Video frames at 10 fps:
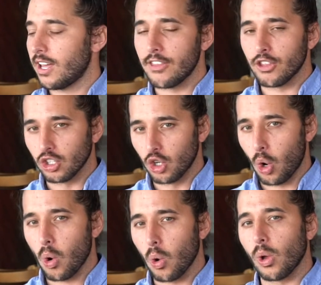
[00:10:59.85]
and the
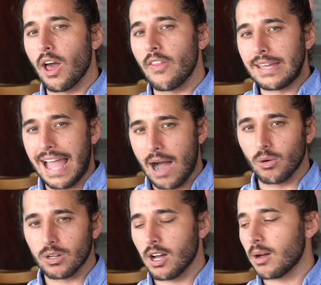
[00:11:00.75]
goal and the
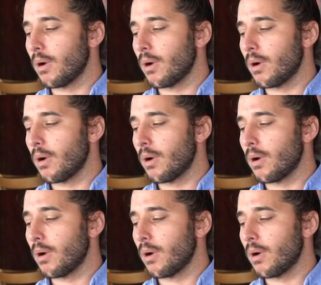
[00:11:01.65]
outcome